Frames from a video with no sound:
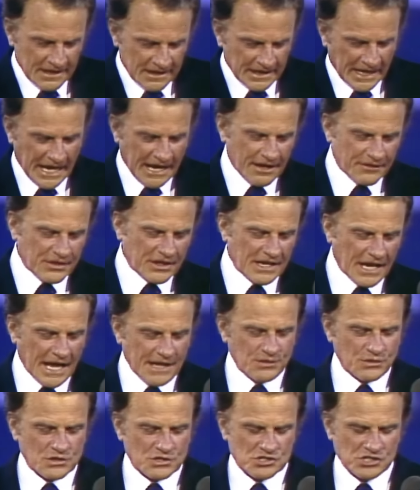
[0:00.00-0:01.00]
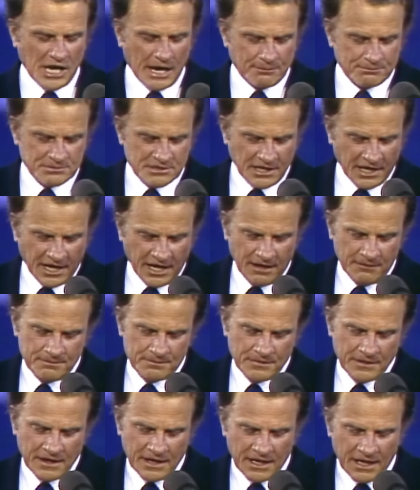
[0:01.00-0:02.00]
Now the 9th chapter
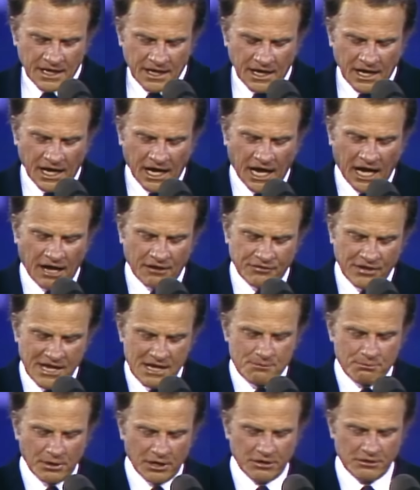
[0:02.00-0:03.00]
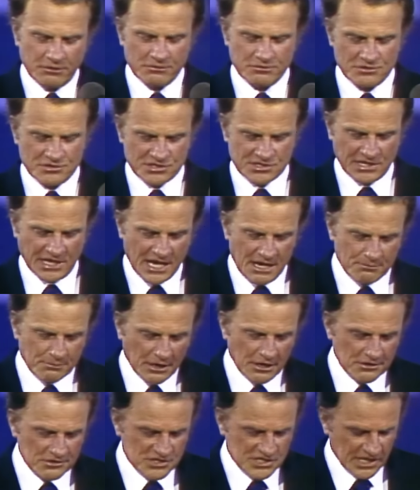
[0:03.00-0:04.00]
of Hebrews.
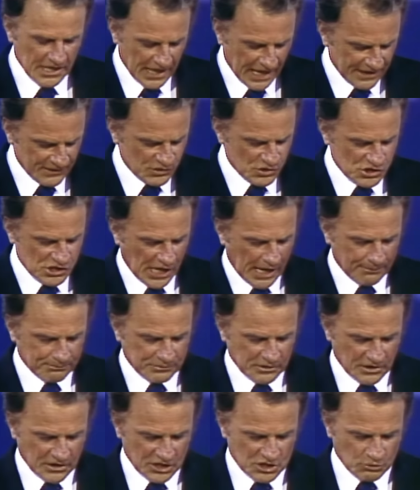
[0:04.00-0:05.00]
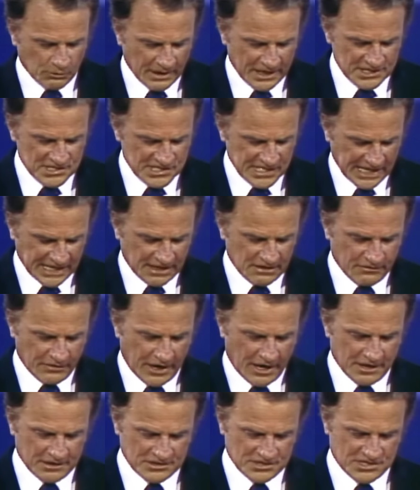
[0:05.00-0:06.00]
Hebrews, the 9th chapter, the 22nd
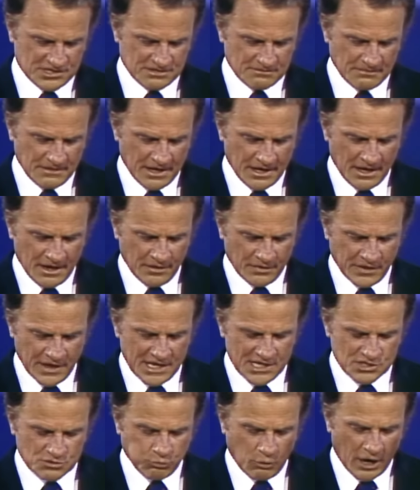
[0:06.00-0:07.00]
verse. These